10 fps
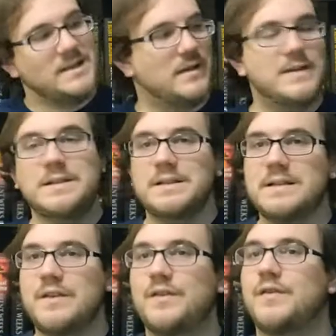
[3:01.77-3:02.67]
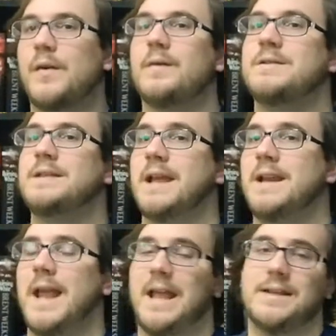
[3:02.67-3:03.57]
So this is the first
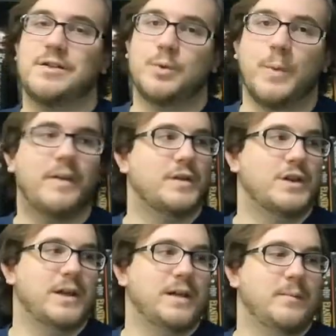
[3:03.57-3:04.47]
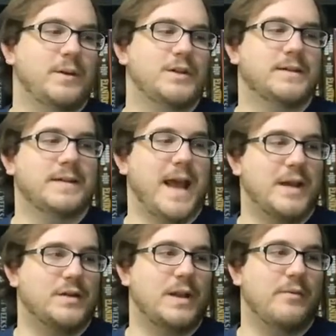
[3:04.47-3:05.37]
in a trilogy, which
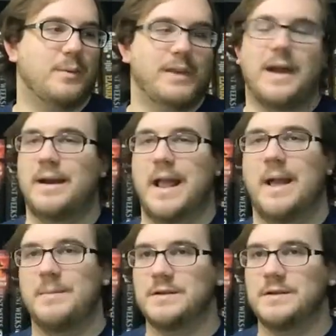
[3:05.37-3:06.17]
actually never really got a name.